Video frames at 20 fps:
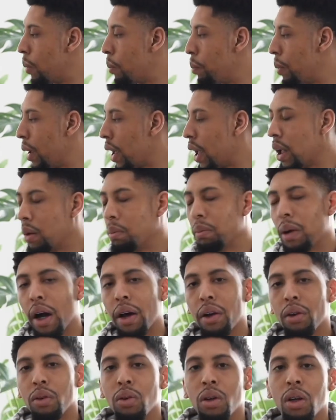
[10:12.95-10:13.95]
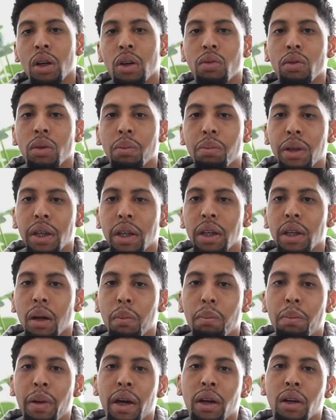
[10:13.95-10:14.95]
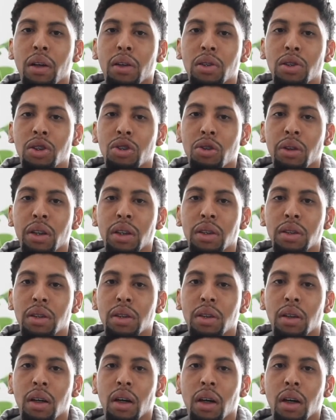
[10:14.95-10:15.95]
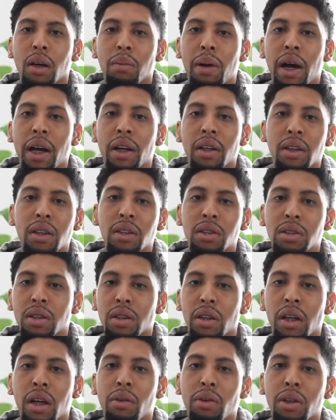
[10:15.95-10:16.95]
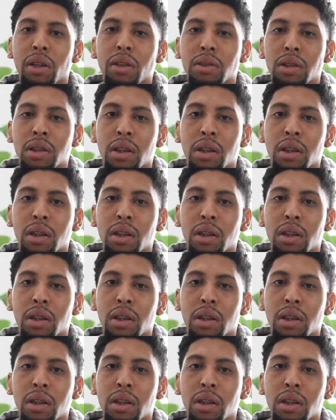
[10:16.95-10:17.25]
band model would be a better choice out of this scenario.